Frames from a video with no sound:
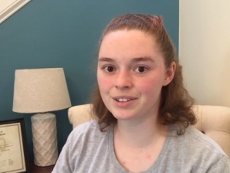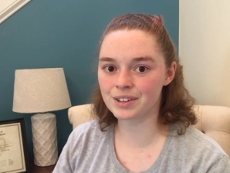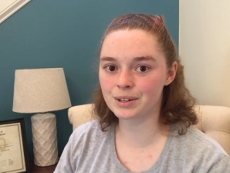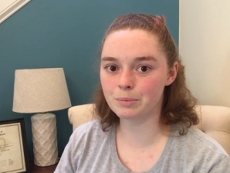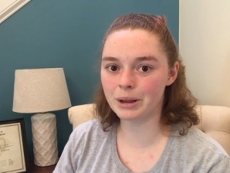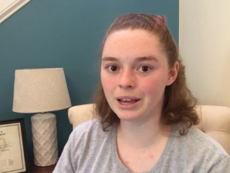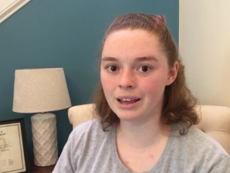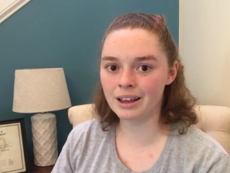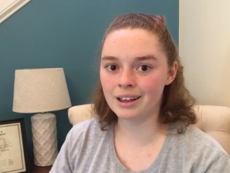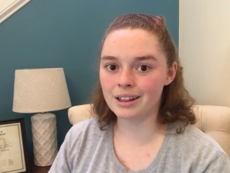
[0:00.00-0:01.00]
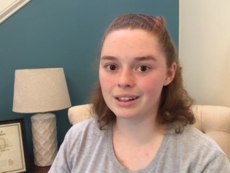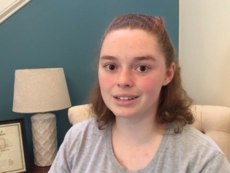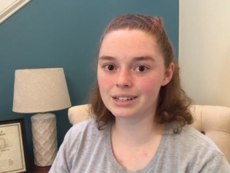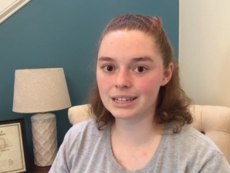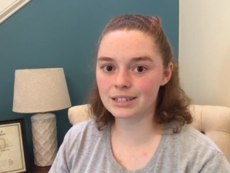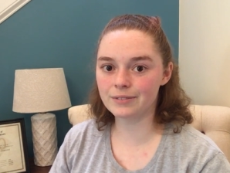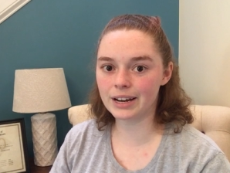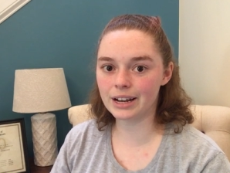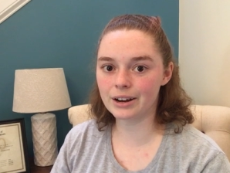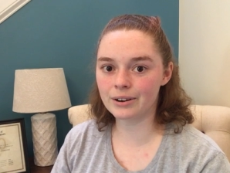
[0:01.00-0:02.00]
This will be the sixth
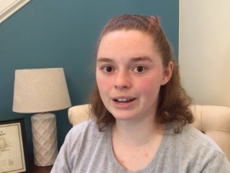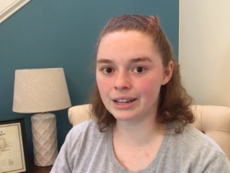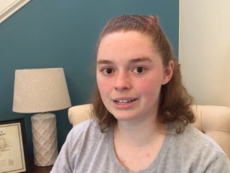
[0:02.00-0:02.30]
video in